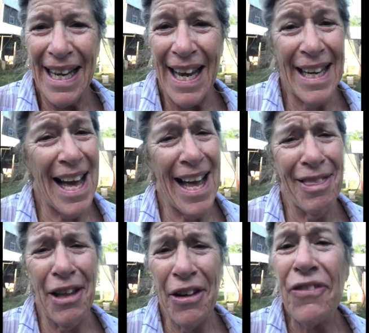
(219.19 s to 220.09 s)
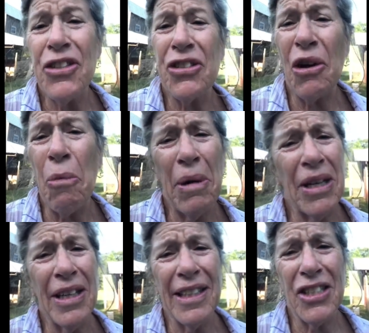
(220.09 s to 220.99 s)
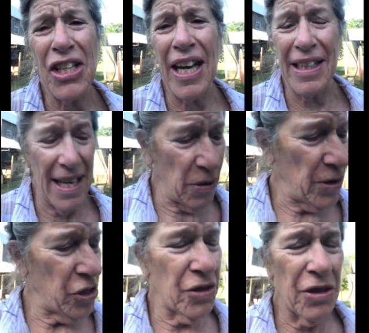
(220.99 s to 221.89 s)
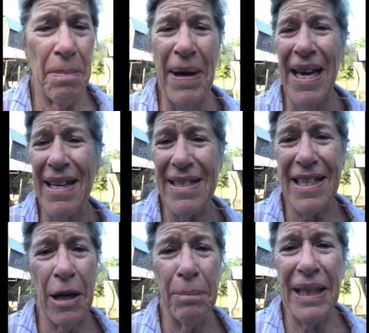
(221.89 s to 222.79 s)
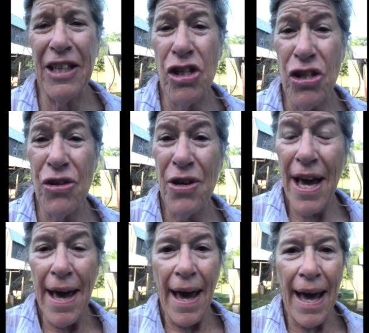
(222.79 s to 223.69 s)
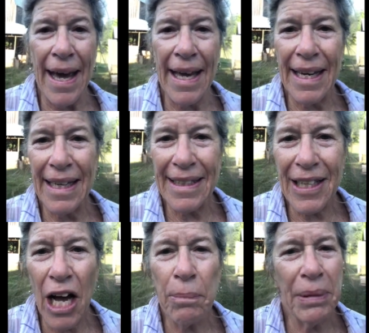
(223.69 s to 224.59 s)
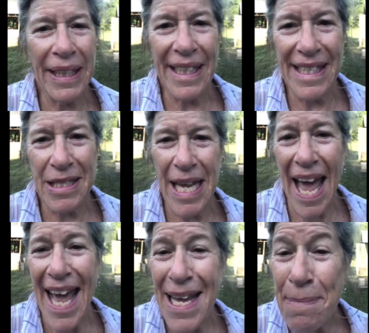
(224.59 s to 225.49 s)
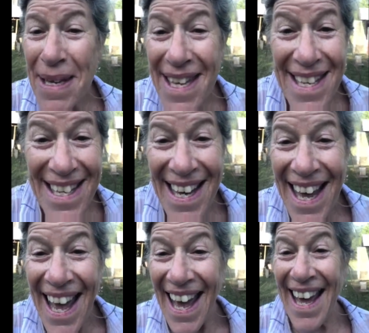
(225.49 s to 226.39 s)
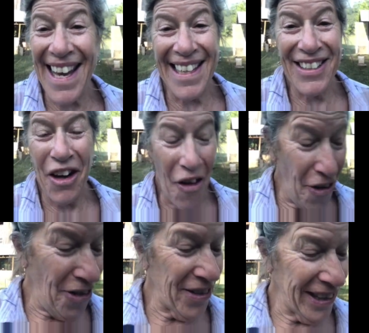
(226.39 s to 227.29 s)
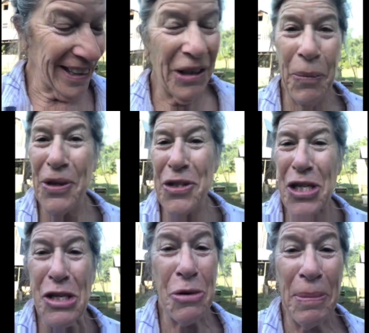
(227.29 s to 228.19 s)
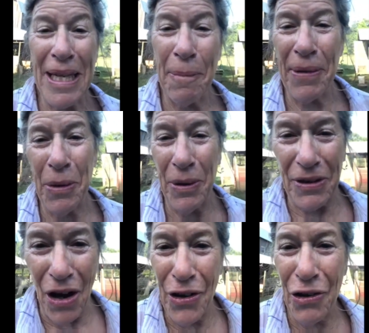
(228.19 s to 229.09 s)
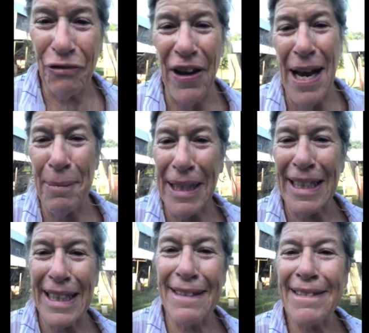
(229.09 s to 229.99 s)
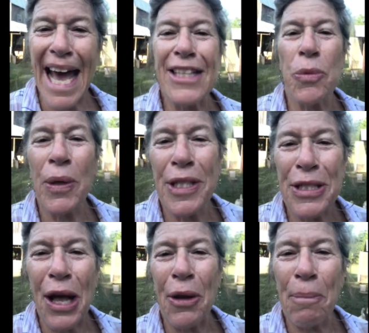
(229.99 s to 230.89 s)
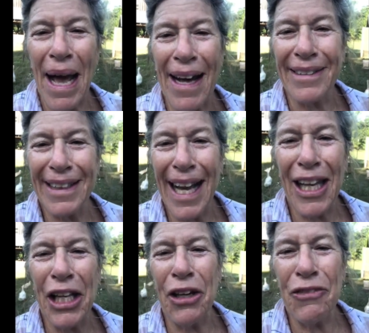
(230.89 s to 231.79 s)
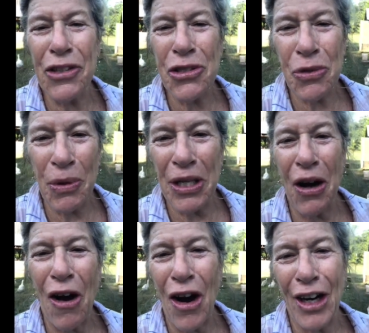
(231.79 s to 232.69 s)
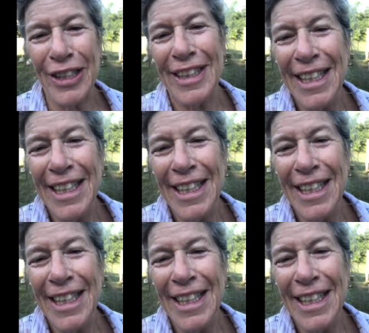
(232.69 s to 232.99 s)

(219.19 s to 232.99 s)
And I love you so much, and I wish you the best. God bless you, and God bless Amy and all the little ones, and you'll be up there with all your family, and that's what it's all about. I love you, sweetheart.